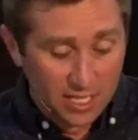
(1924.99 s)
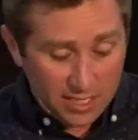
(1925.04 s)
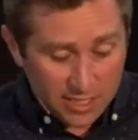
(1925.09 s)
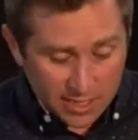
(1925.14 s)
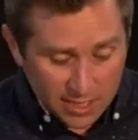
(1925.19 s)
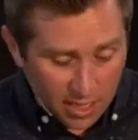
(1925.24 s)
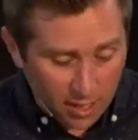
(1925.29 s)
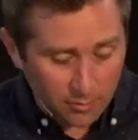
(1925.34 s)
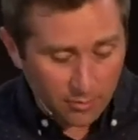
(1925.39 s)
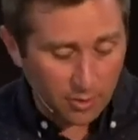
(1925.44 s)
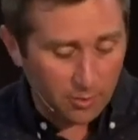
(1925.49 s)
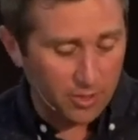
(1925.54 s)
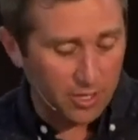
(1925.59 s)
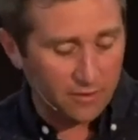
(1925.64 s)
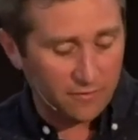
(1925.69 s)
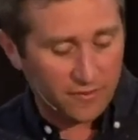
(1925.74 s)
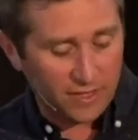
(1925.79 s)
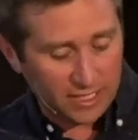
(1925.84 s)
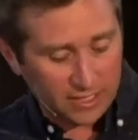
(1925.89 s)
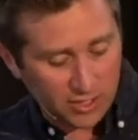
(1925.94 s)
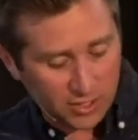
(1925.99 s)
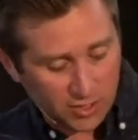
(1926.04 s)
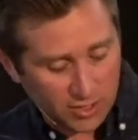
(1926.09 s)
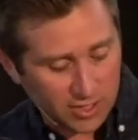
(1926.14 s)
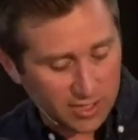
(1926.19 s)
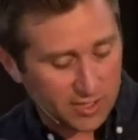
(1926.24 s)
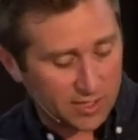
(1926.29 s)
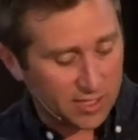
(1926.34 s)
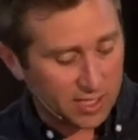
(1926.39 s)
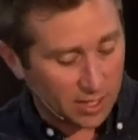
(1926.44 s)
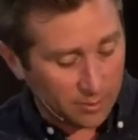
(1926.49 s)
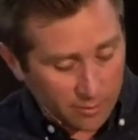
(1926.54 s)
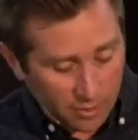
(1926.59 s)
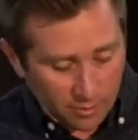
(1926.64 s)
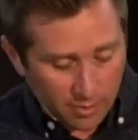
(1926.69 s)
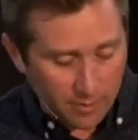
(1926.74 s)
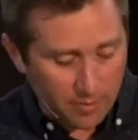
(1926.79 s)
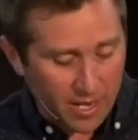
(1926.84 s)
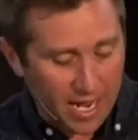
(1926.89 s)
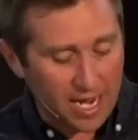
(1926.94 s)
some to be evangelists, some
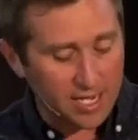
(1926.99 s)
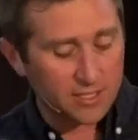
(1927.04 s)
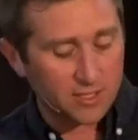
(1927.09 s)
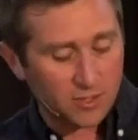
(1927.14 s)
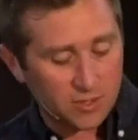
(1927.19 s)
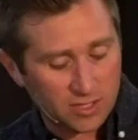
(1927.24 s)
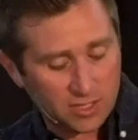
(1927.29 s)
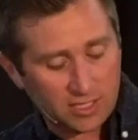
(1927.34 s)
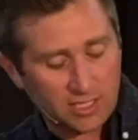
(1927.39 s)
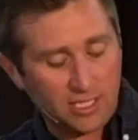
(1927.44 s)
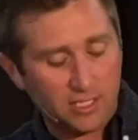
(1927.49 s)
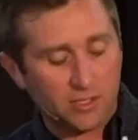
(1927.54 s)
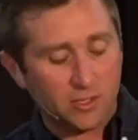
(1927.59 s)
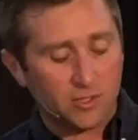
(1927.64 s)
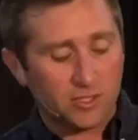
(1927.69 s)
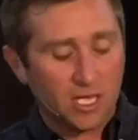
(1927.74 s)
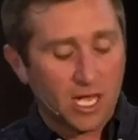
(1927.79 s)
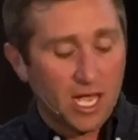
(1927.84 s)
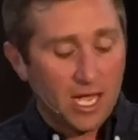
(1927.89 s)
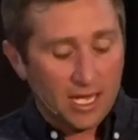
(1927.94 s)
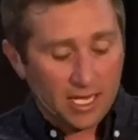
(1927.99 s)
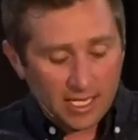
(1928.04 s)
to be pastors and teachers.